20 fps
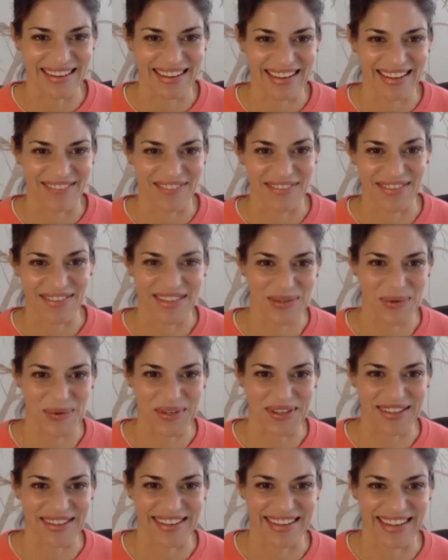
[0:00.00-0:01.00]
for the next
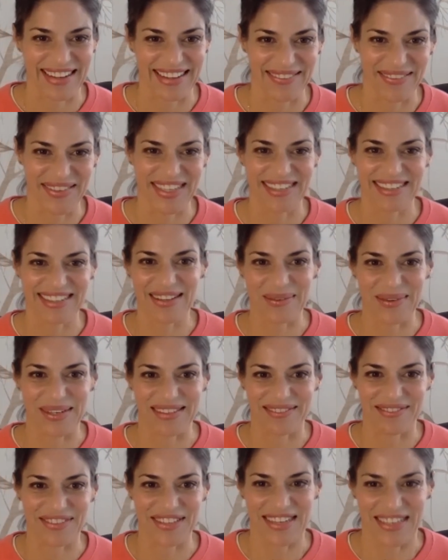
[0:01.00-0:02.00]
quarter. And then we need another
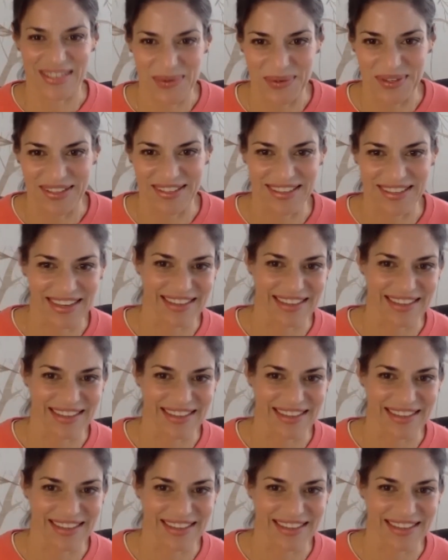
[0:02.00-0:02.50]
one for next quarter.